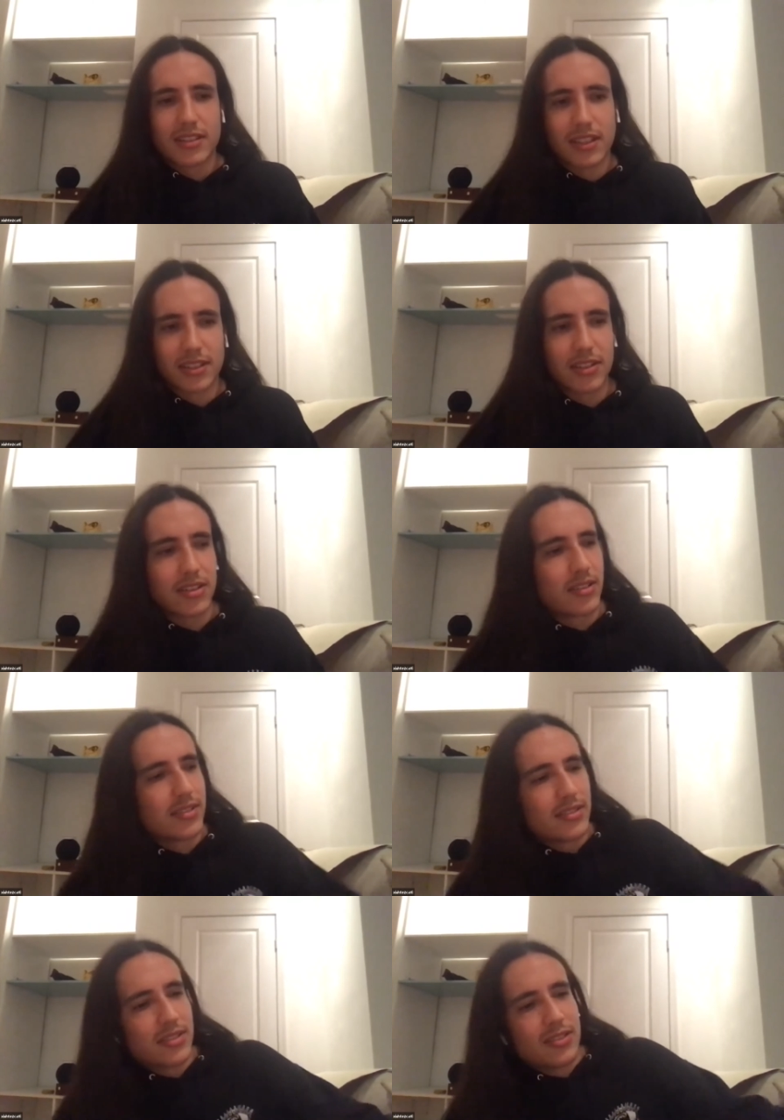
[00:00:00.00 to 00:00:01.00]
Thank y'all.
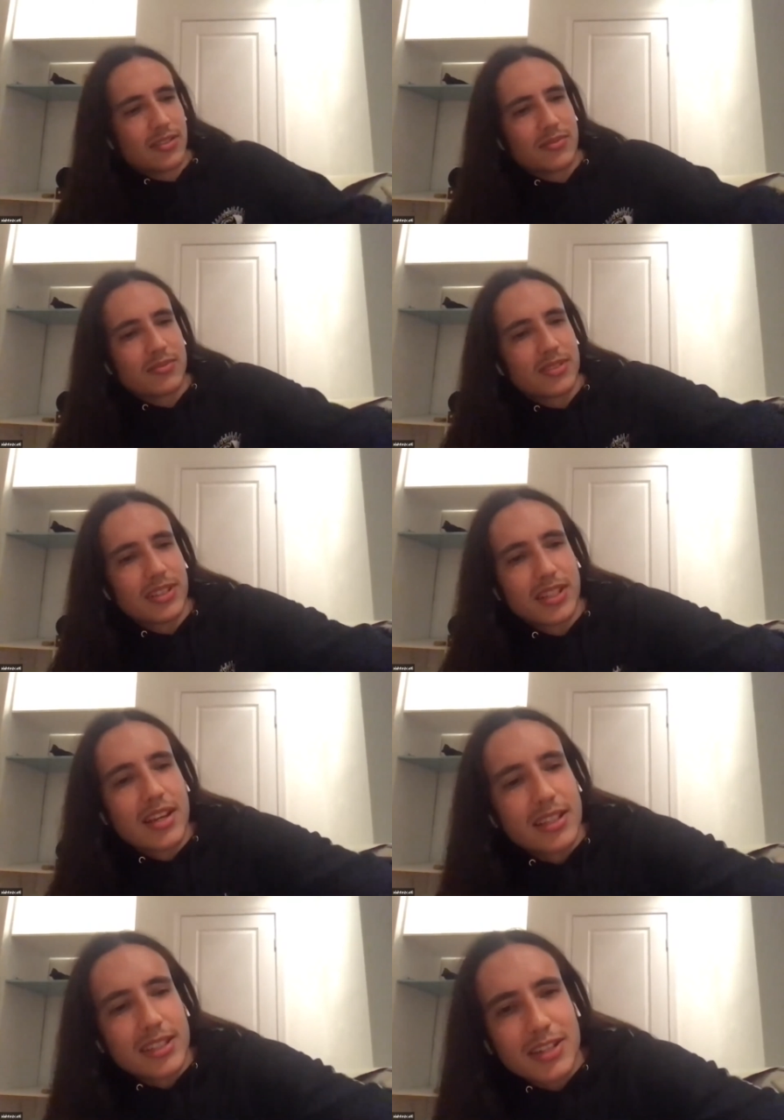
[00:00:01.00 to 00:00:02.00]
Um,
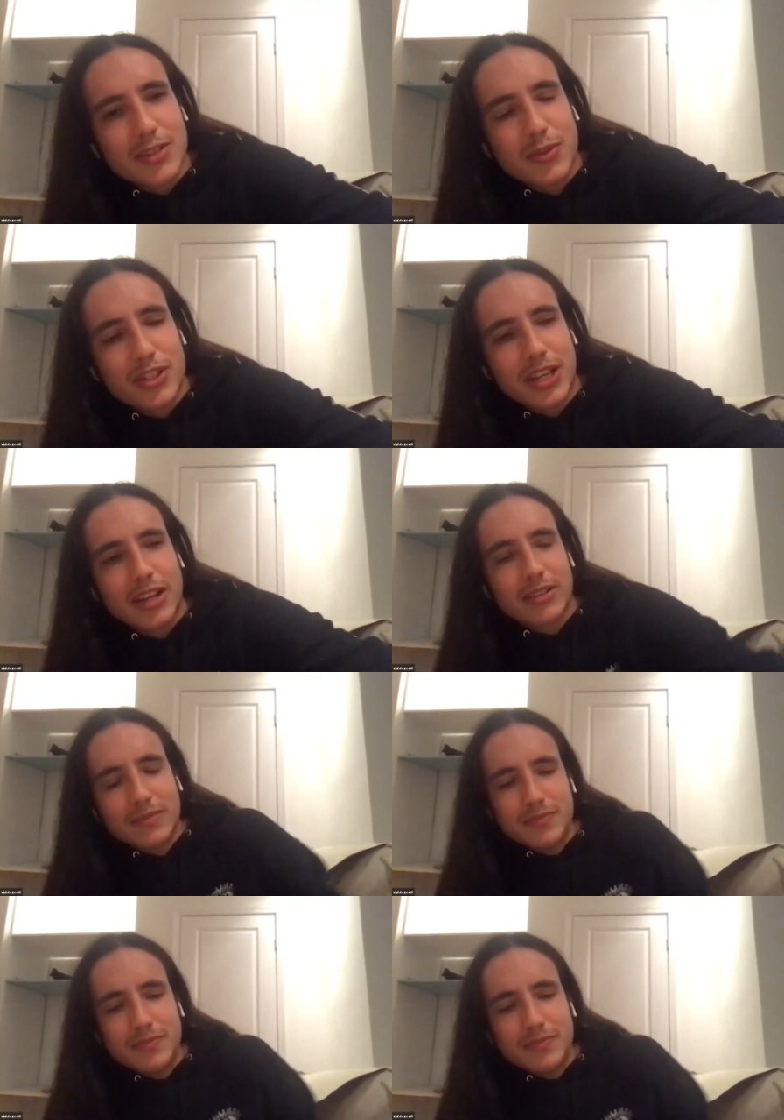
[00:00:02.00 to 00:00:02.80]
again, just want to shout out